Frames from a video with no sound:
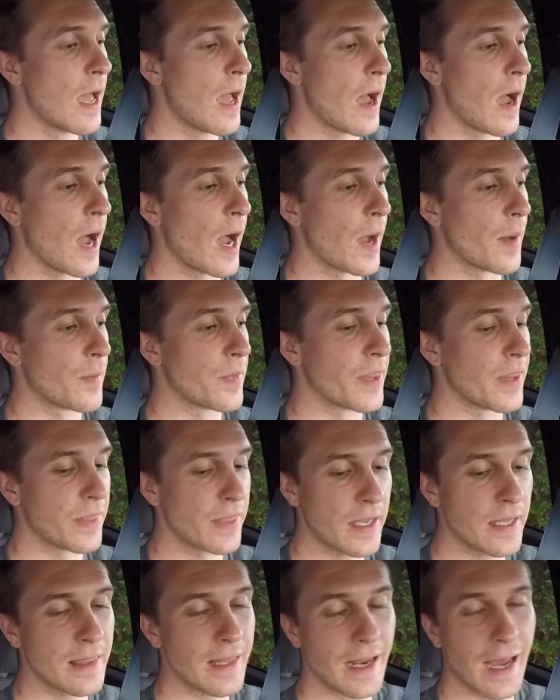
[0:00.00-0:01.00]
The
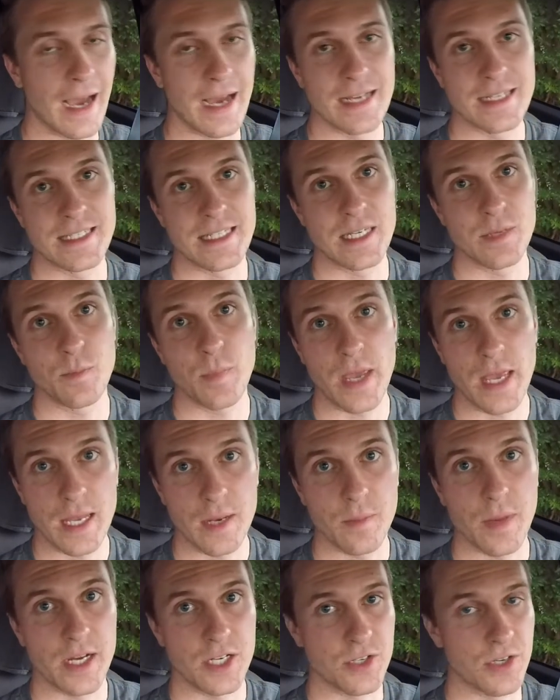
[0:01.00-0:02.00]
thing that I did
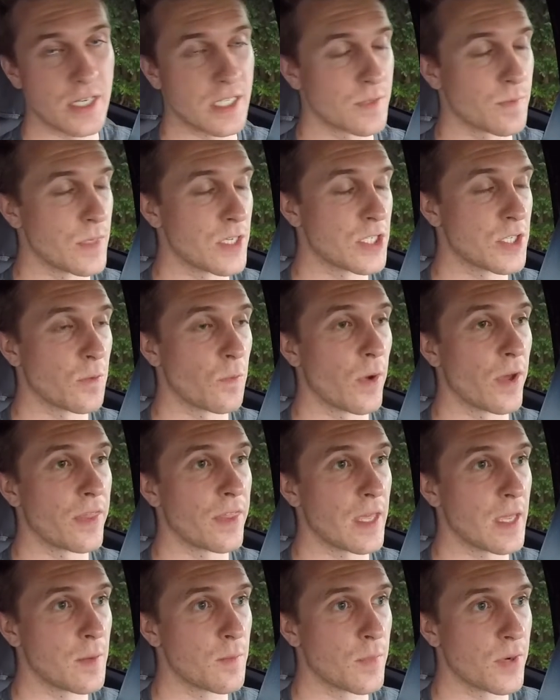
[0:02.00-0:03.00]
pin my transmission
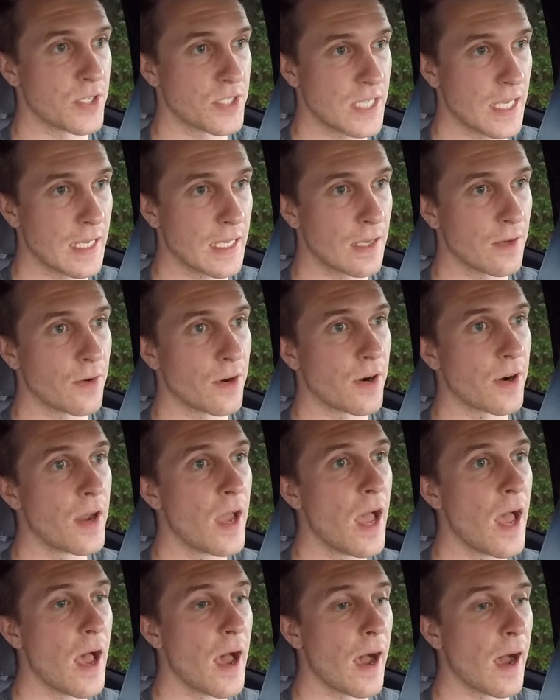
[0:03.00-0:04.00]
with in particular
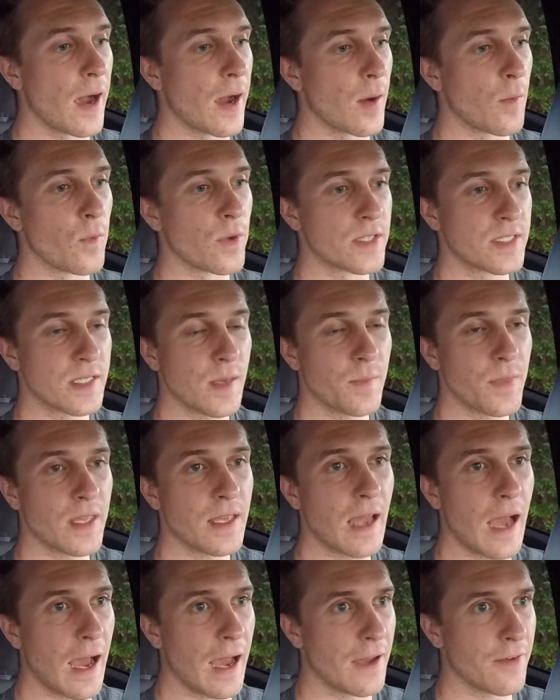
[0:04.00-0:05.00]
was
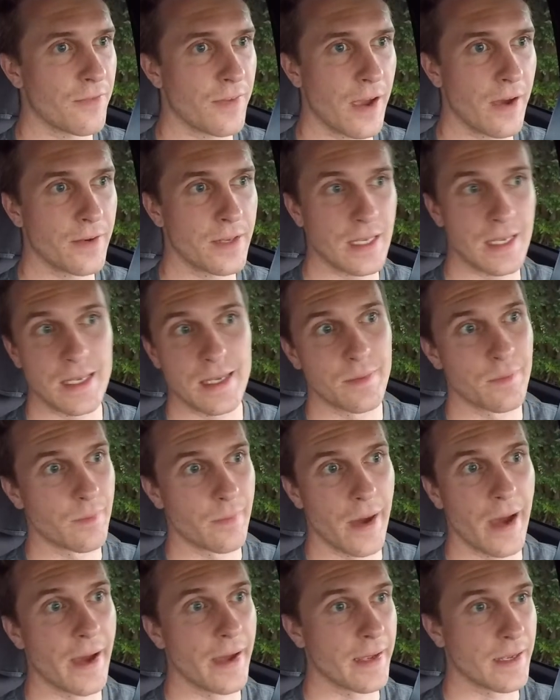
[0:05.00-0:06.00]
something I found in
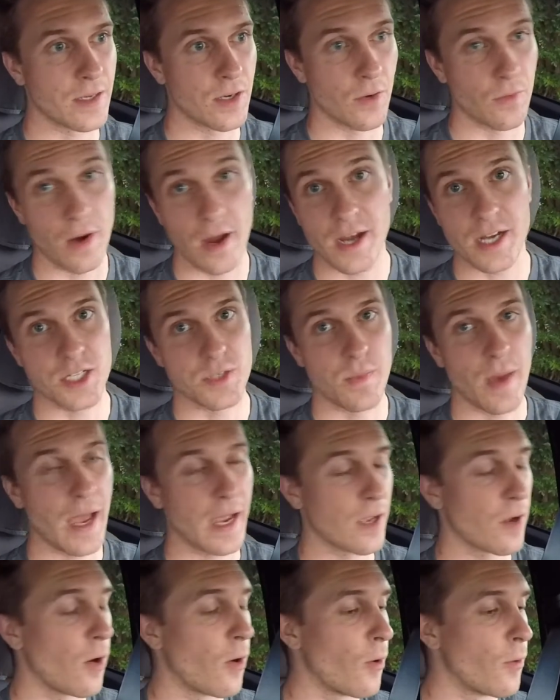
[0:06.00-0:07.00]
my garage
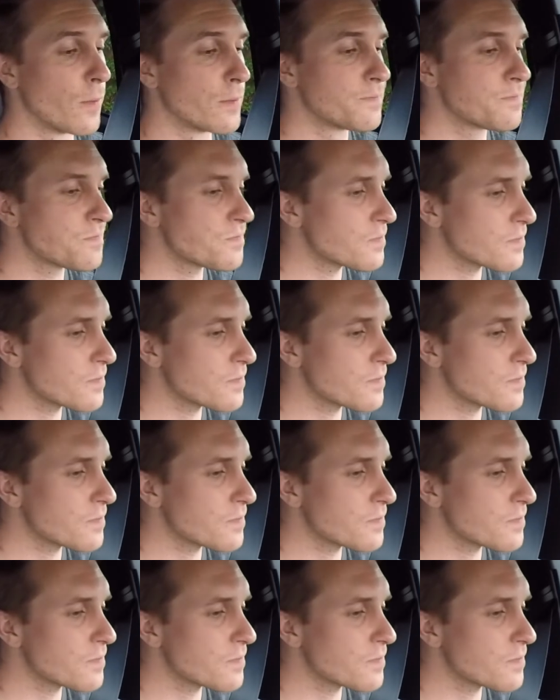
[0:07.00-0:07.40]
back home.